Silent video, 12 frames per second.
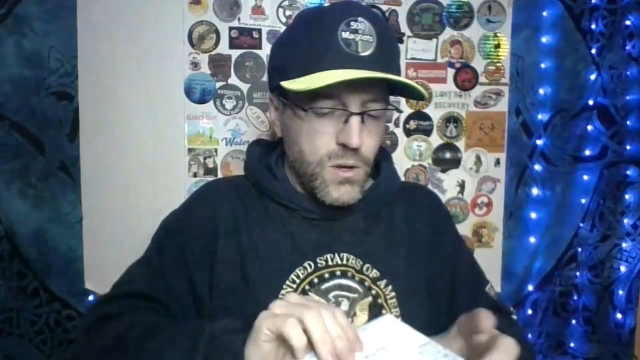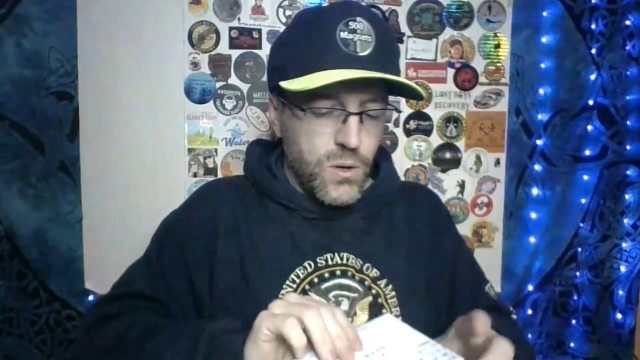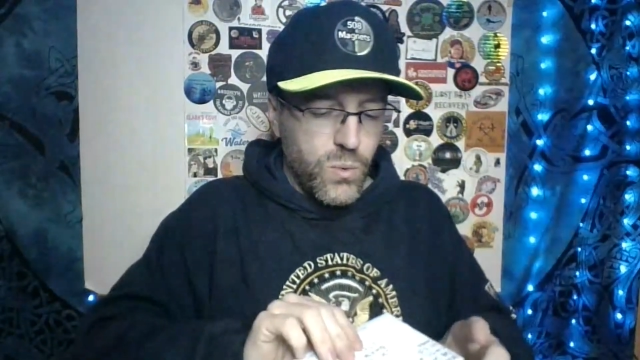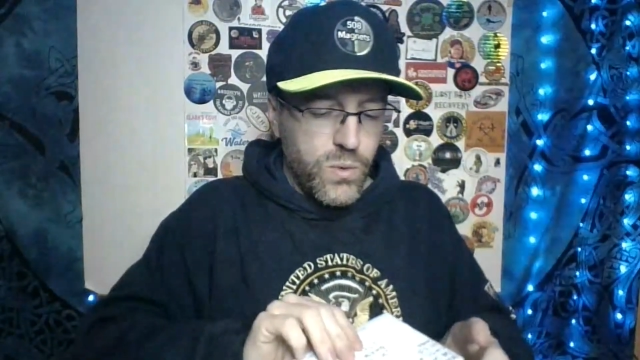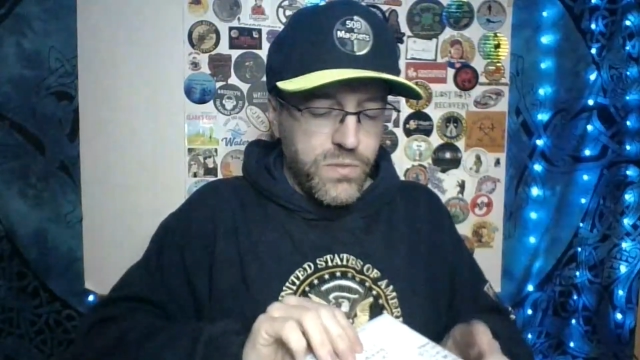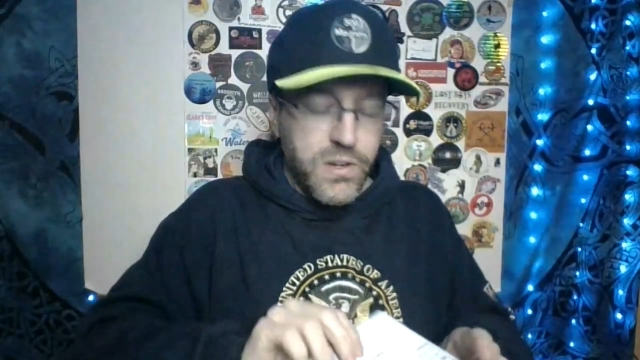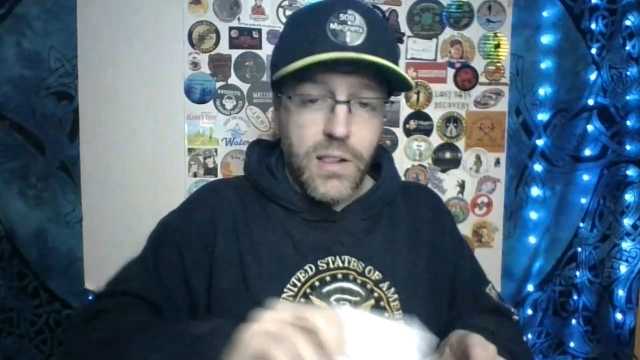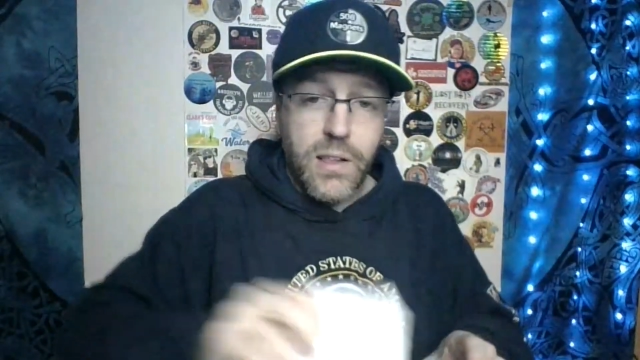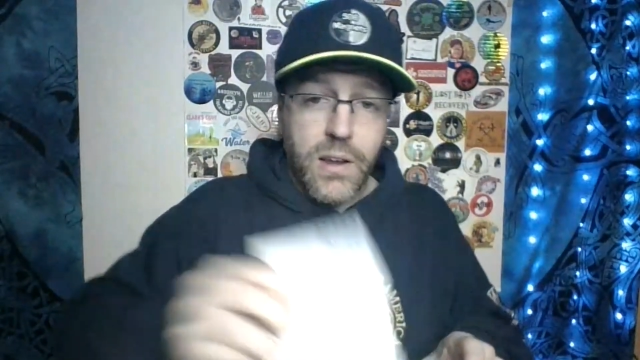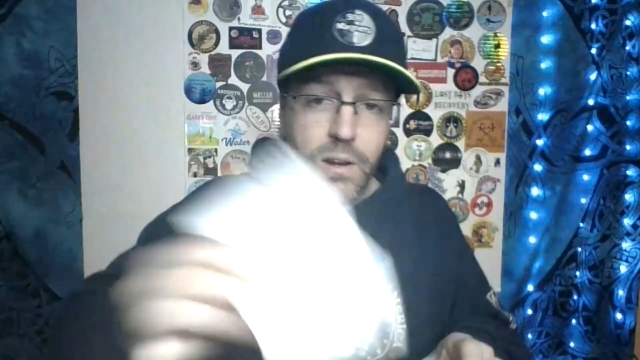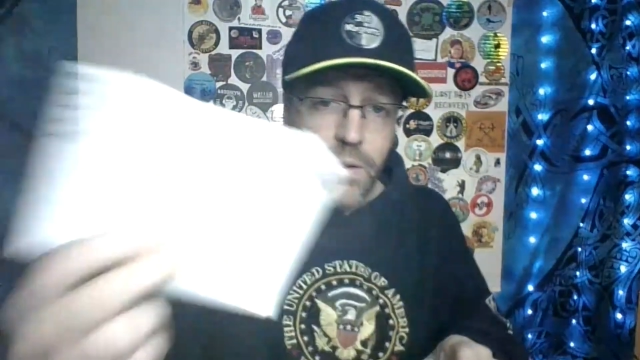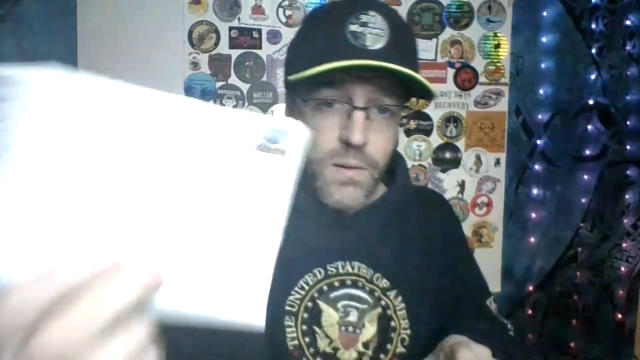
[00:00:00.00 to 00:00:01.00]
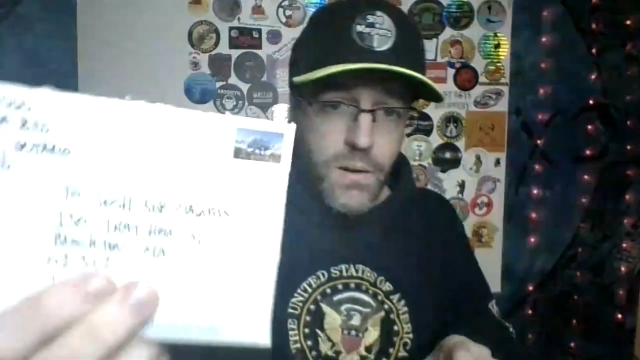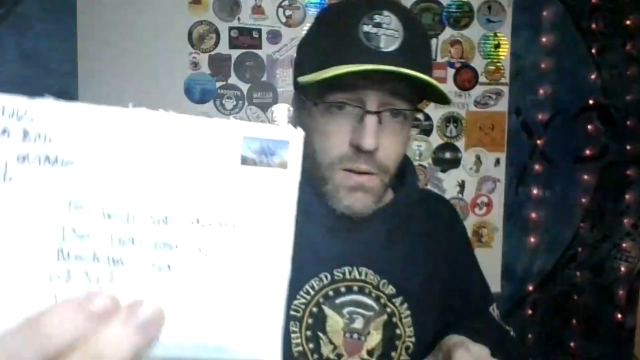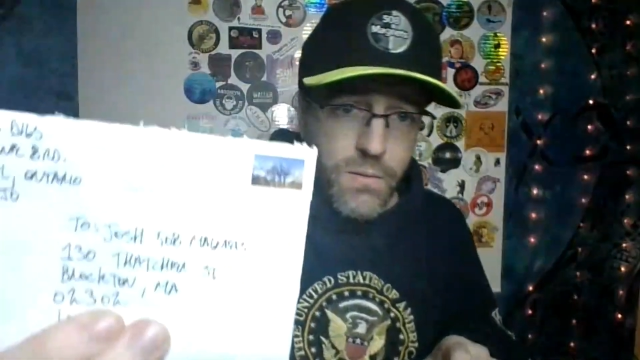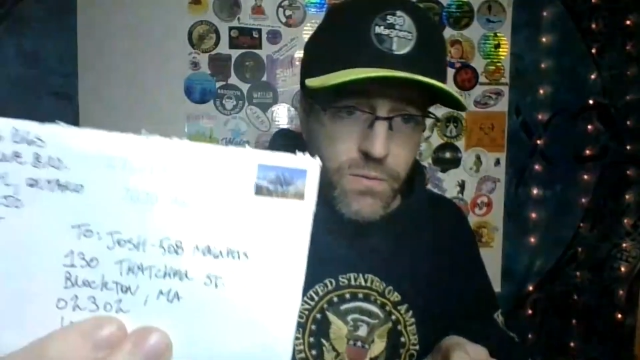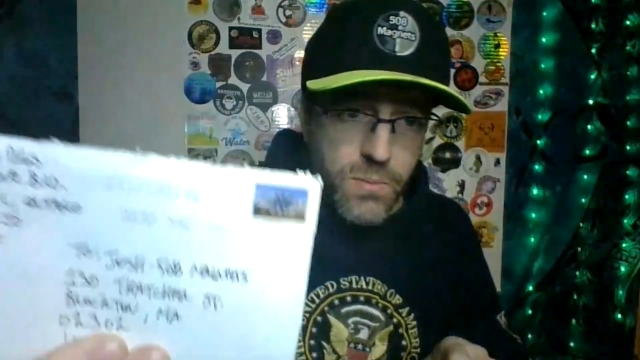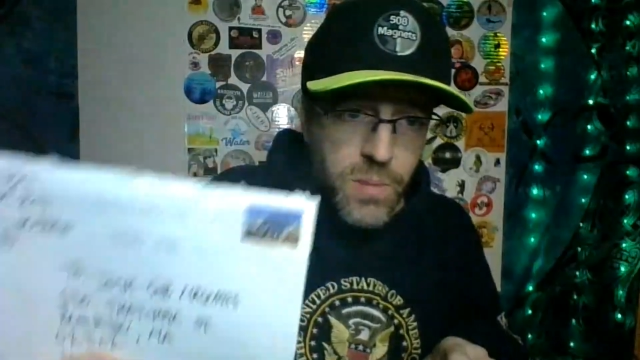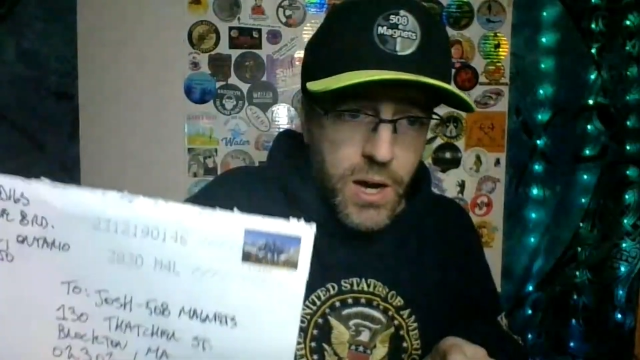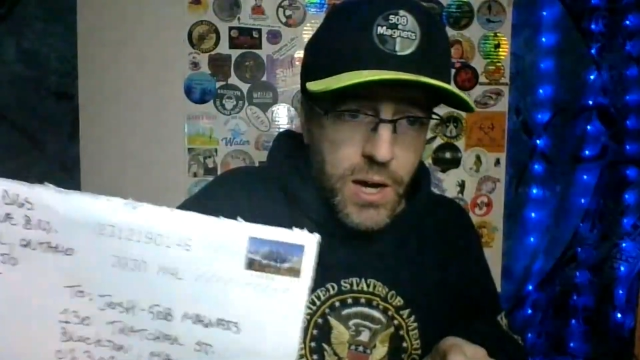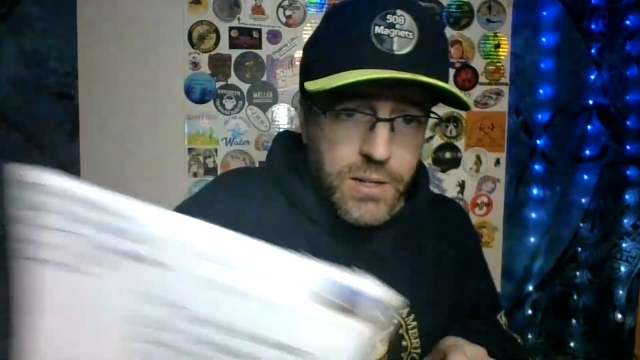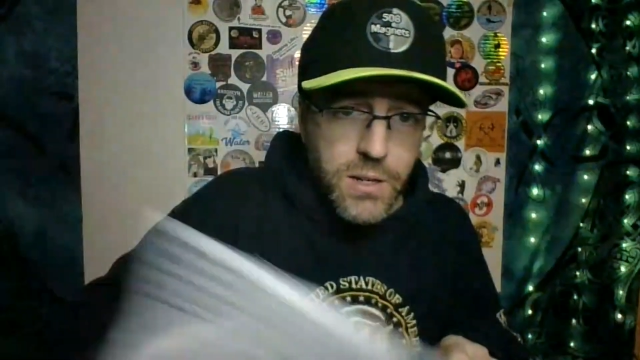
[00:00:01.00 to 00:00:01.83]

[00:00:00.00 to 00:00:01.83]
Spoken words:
We've got a letter from HotDawg